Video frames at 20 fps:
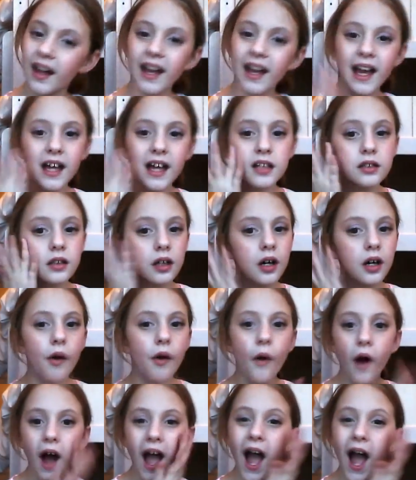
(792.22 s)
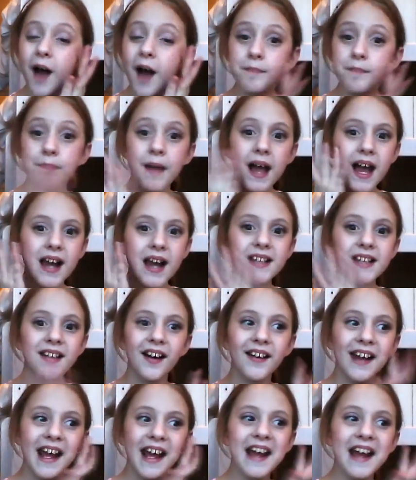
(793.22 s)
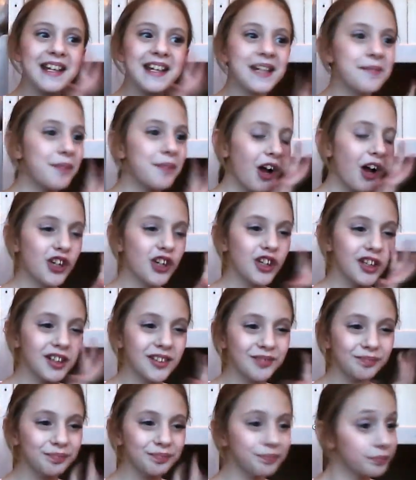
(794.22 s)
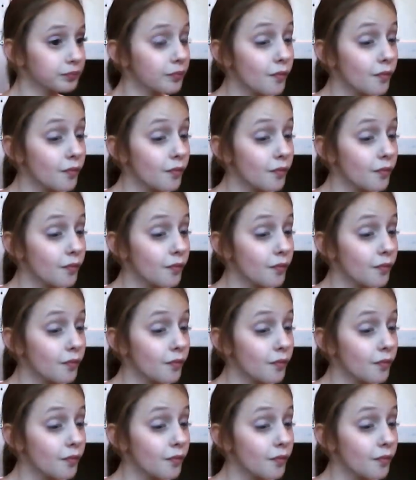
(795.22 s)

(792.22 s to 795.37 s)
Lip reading: Okay, so I have barely done any blusher.